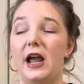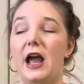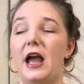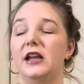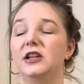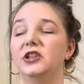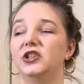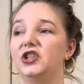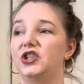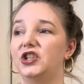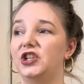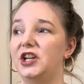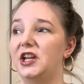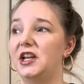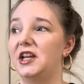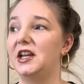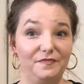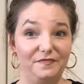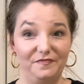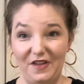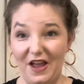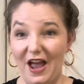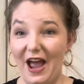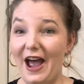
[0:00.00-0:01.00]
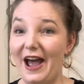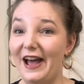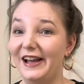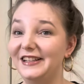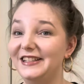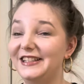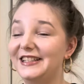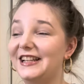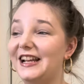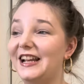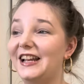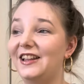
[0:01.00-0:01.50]
And she
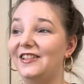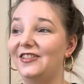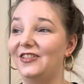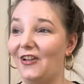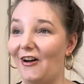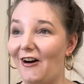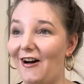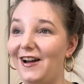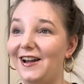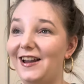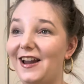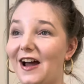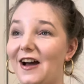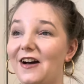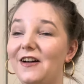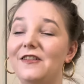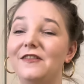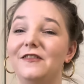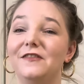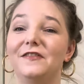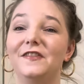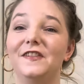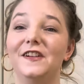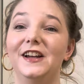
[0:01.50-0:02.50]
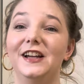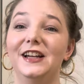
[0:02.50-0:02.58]
has a lot of